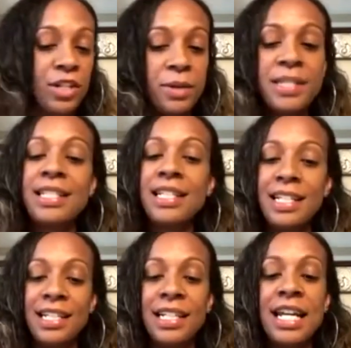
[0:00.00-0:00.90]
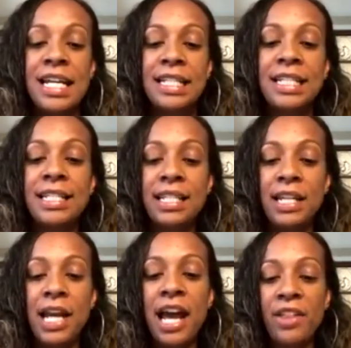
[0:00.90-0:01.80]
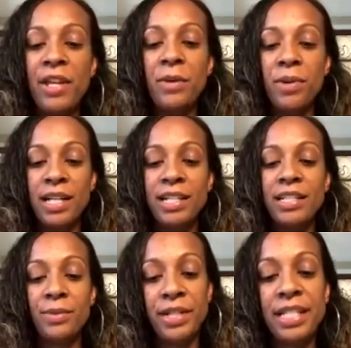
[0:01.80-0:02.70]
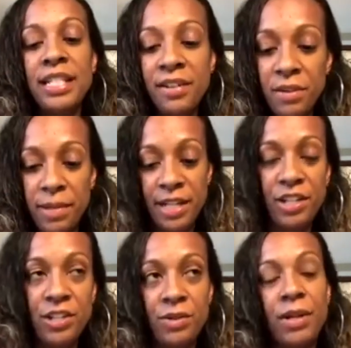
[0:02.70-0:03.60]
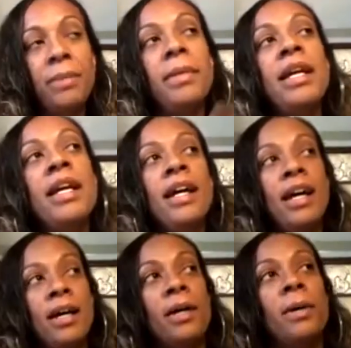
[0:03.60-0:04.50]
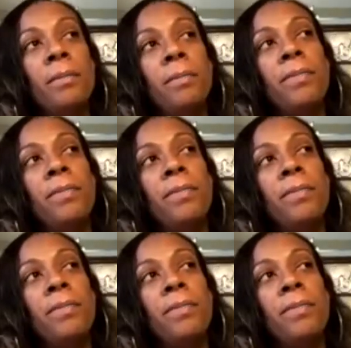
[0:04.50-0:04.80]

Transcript: i was seeking to see how they wanted to receive the manuscript um,